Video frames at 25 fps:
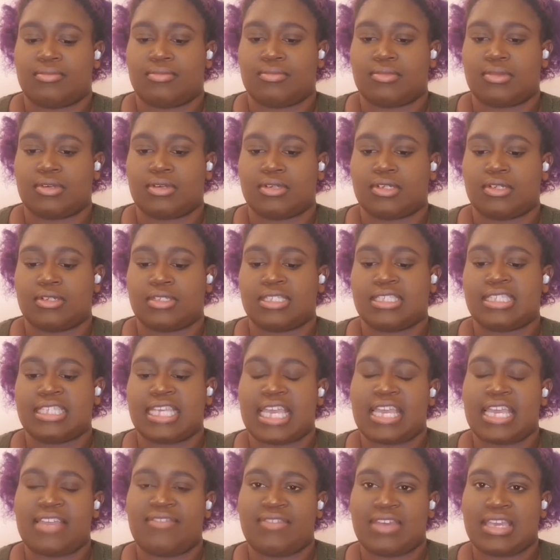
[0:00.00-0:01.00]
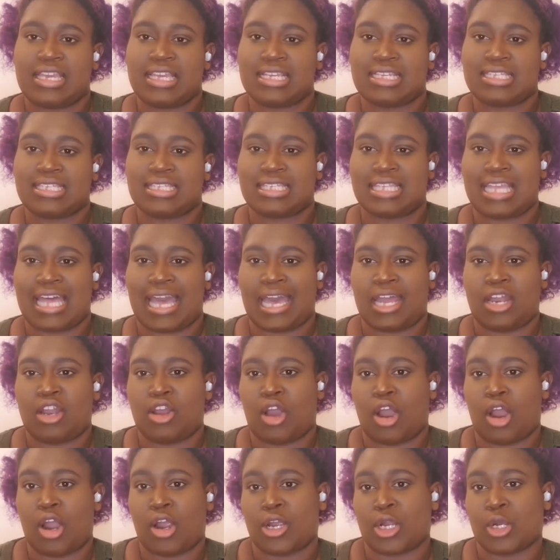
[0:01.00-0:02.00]
savings that are
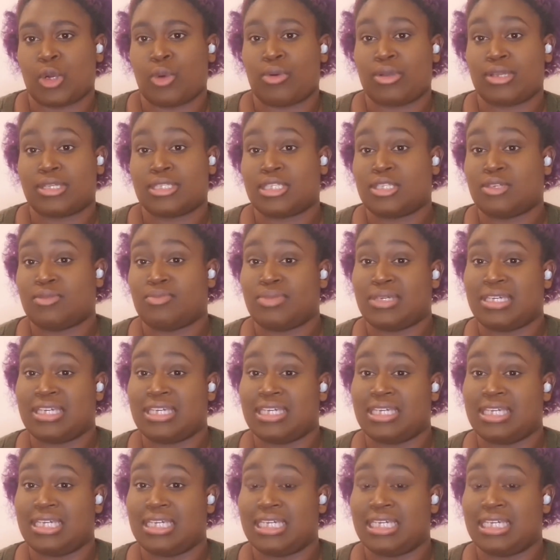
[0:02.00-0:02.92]
going to be